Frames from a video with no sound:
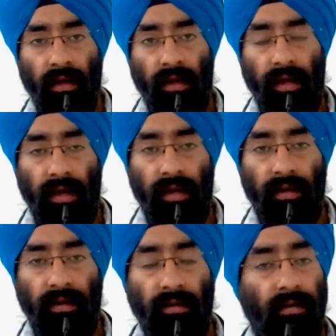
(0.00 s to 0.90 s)

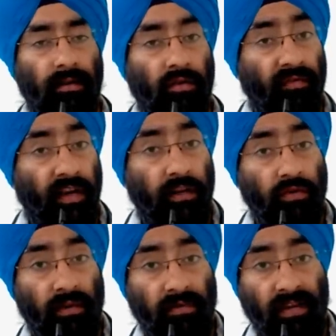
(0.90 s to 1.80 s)
and uh, don't forget
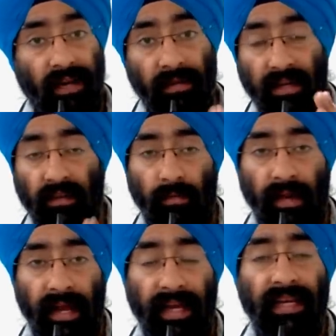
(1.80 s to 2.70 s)
to subscribe and hit the
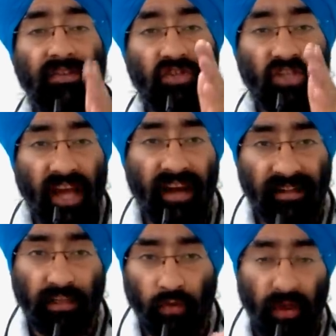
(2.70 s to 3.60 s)
bell icon and share
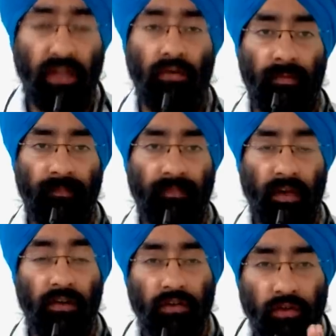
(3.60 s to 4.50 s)
this video.
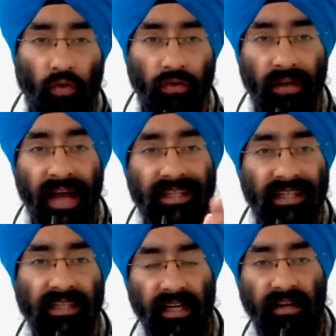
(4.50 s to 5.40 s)
Don't
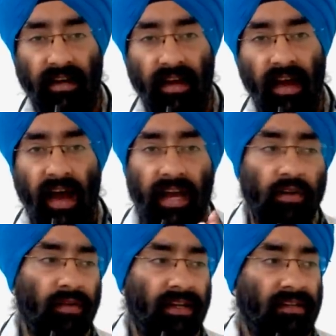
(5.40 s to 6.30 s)
hesitate. I
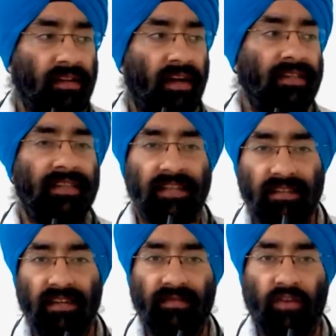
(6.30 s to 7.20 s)
know it's a
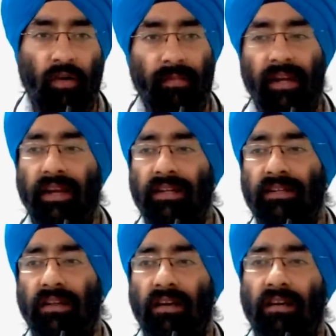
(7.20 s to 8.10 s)
sensitive topic.
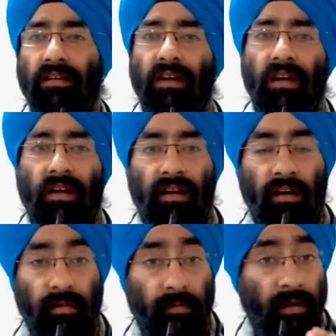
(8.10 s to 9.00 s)
It's a uh,
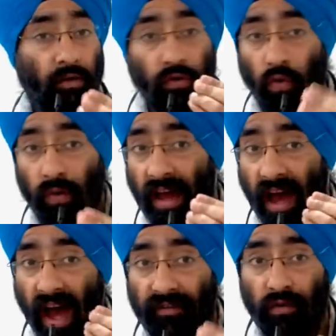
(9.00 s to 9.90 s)
little bit, but you don't
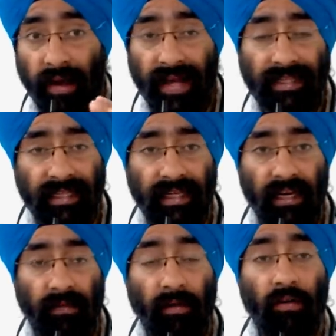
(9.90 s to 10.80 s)
have to
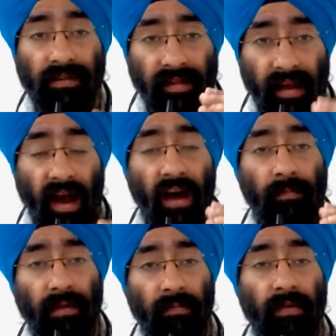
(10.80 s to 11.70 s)
hesitate because there are
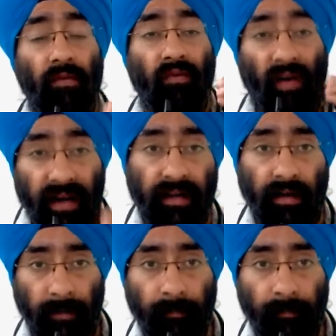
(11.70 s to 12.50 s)
people worried